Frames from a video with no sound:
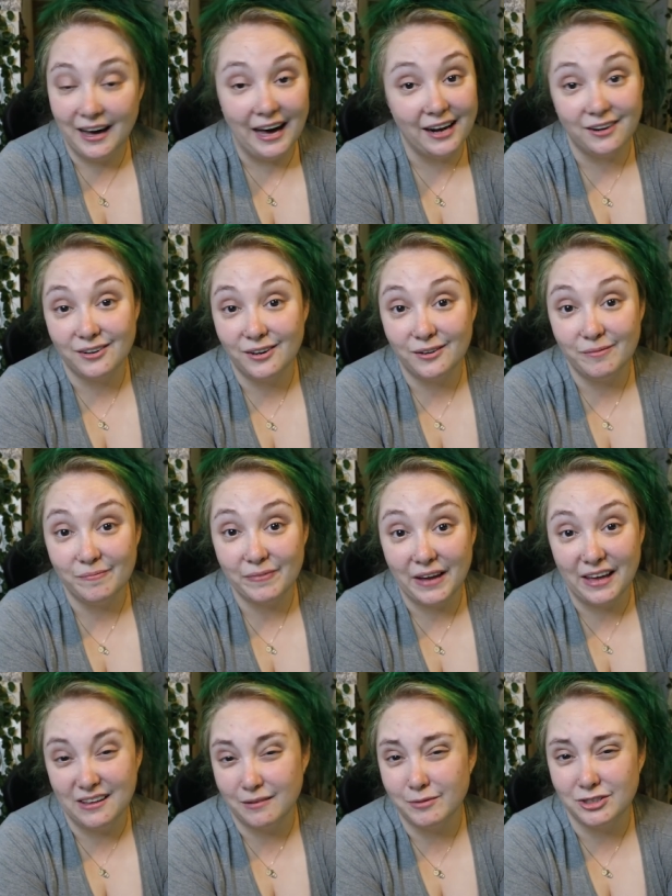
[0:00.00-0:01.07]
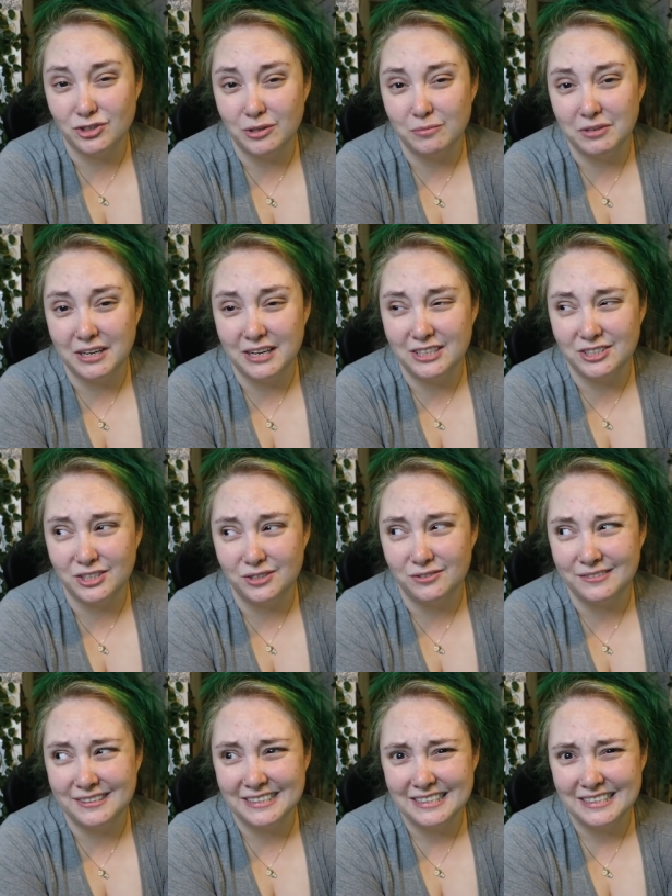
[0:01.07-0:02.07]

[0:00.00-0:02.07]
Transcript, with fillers: I don't know. I think I'm going to stream tonight too.